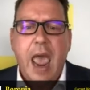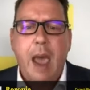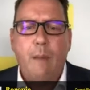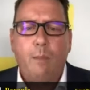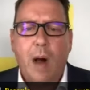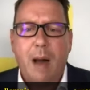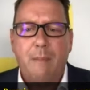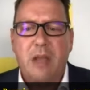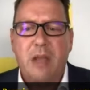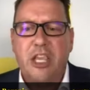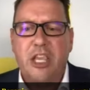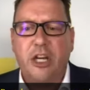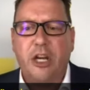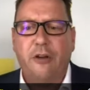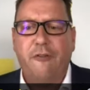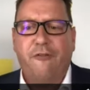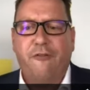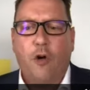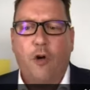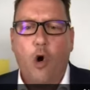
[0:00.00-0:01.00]
At
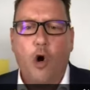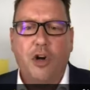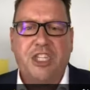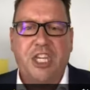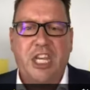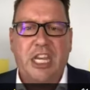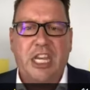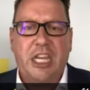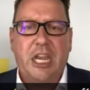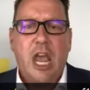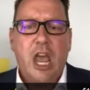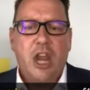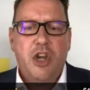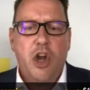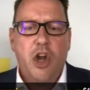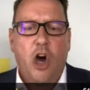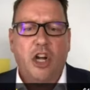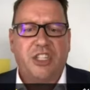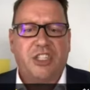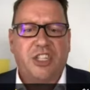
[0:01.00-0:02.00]
$1,040,000,
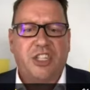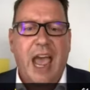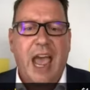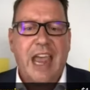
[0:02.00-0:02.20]
not